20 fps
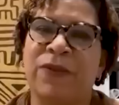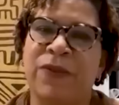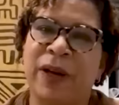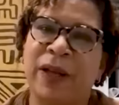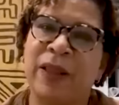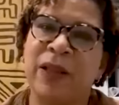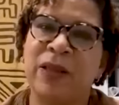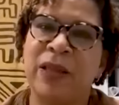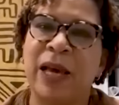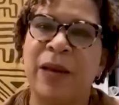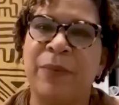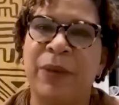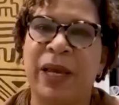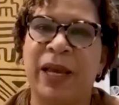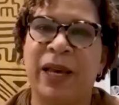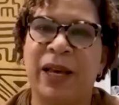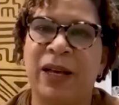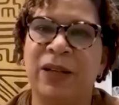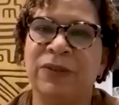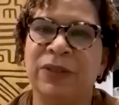effect that that may
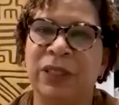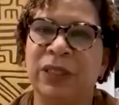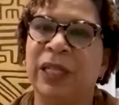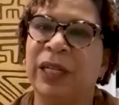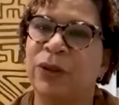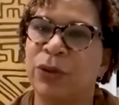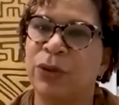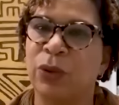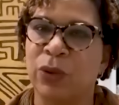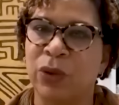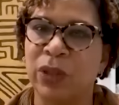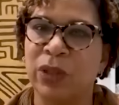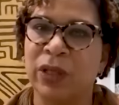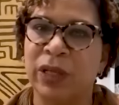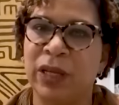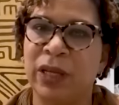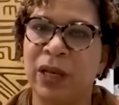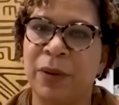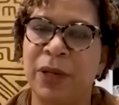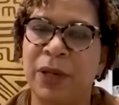have
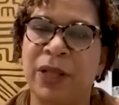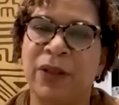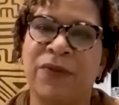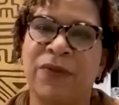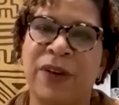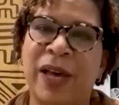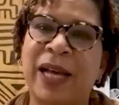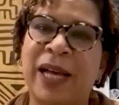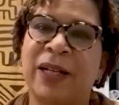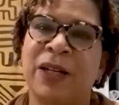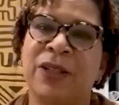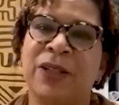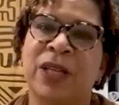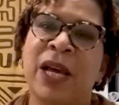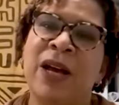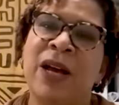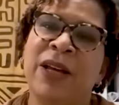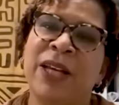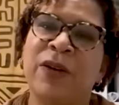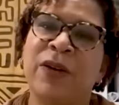electorally. I mean, the fact is,
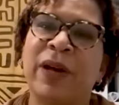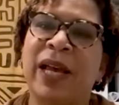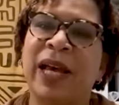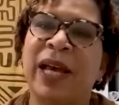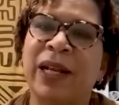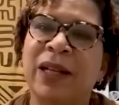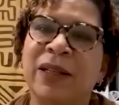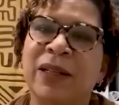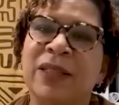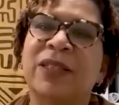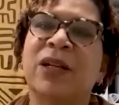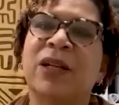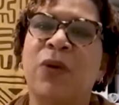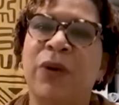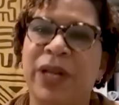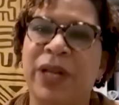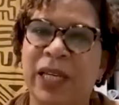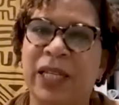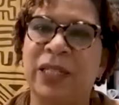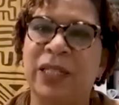you know, analysts
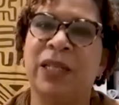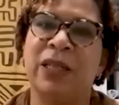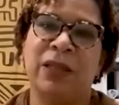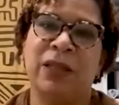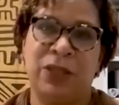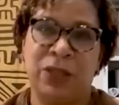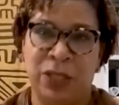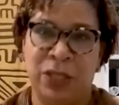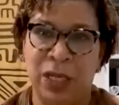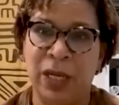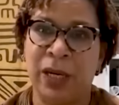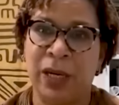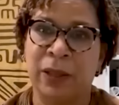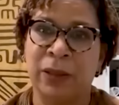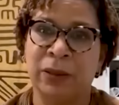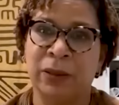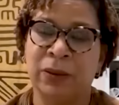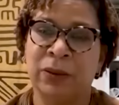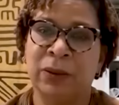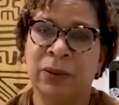going into this year
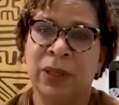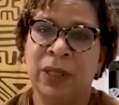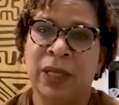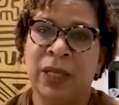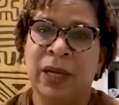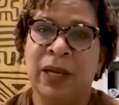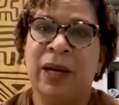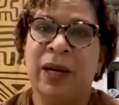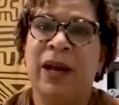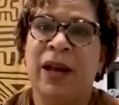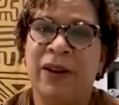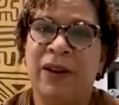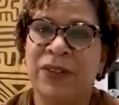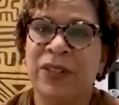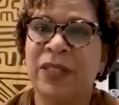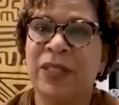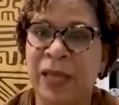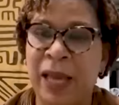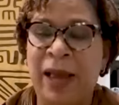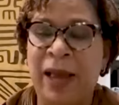have
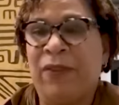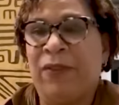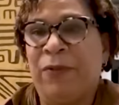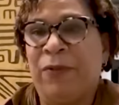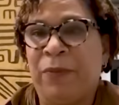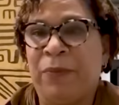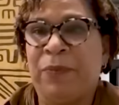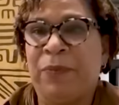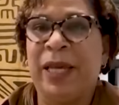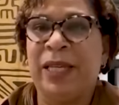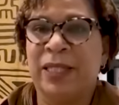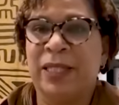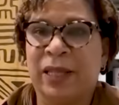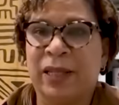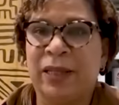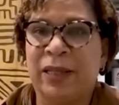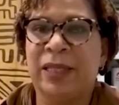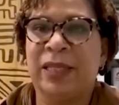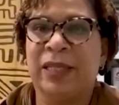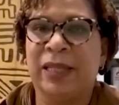have
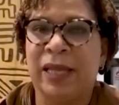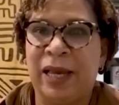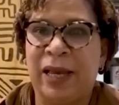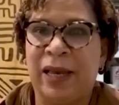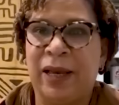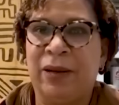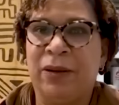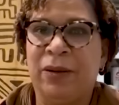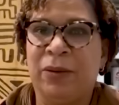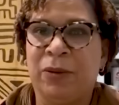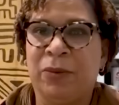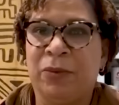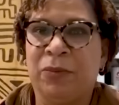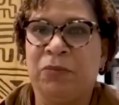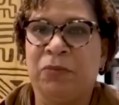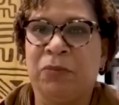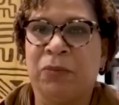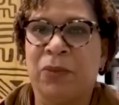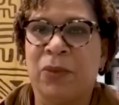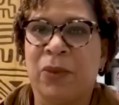basically said
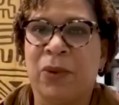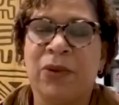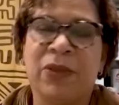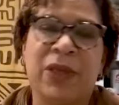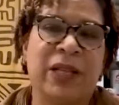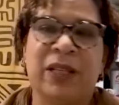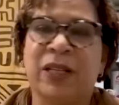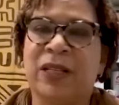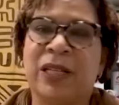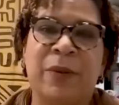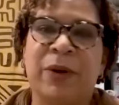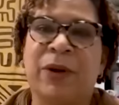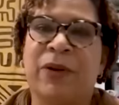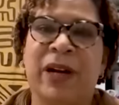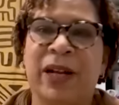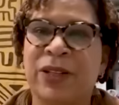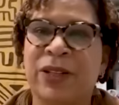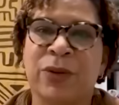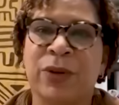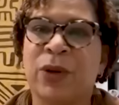that the
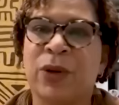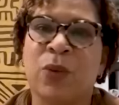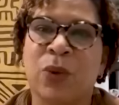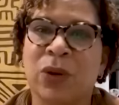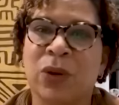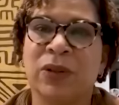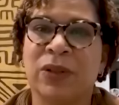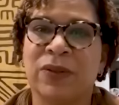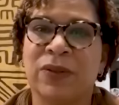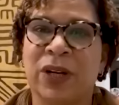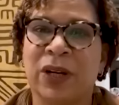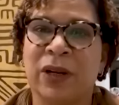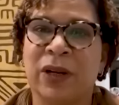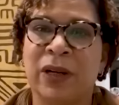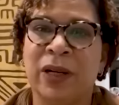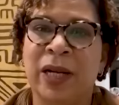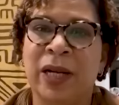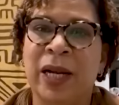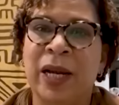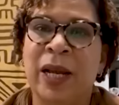Democrats are in a world of
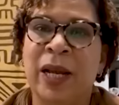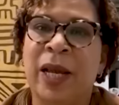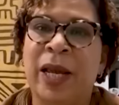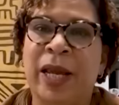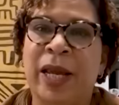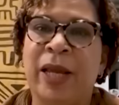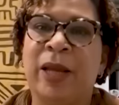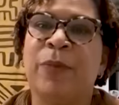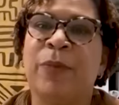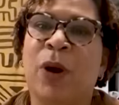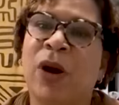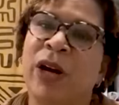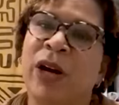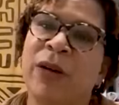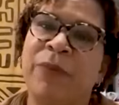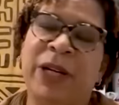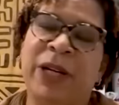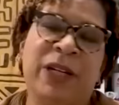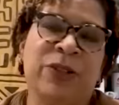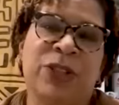hurt, in part
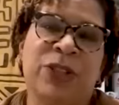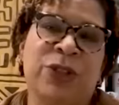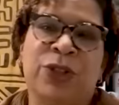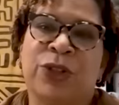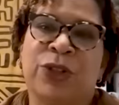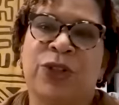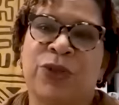because it's